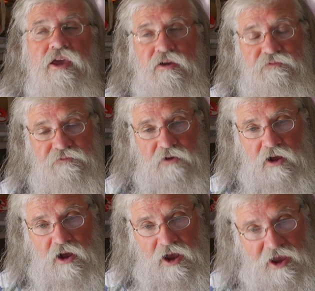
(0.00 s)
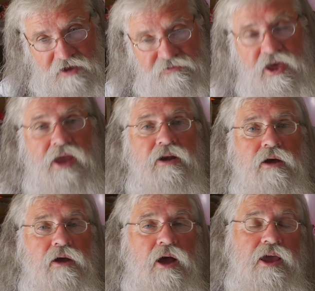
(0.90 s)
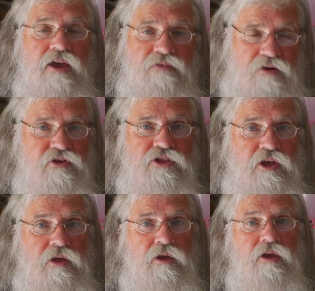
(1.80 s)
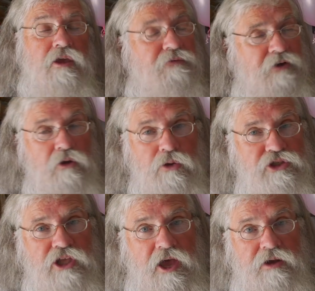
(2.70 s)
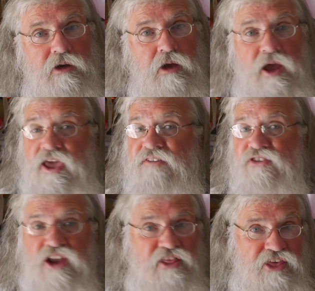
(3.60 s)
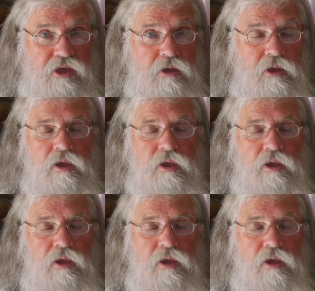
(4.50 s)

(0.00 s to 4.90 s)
If I have that, I have everything. If I lose that, I have nothing.